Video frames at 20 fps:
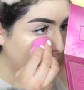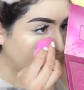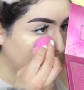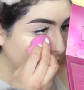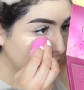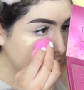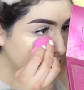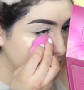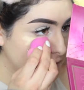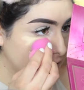
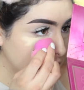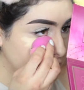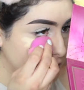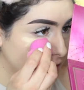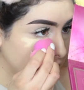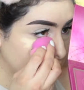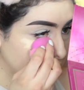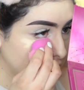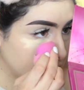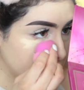That is such
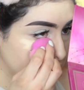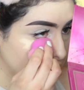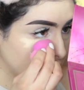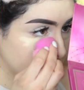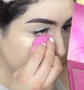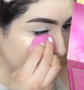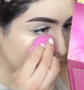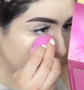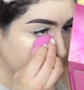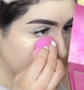a good
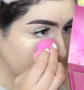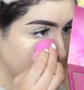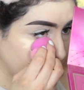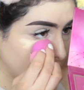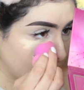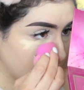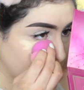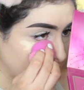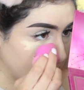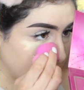drugstore
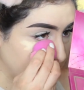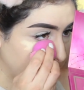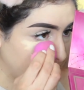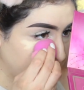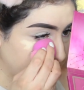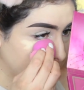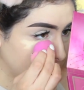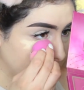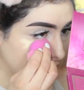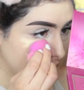from,
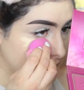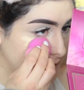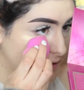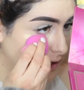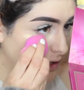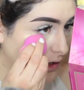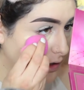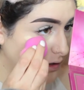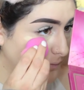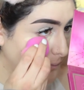um,
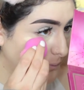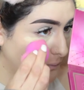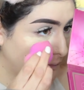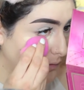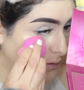concealer.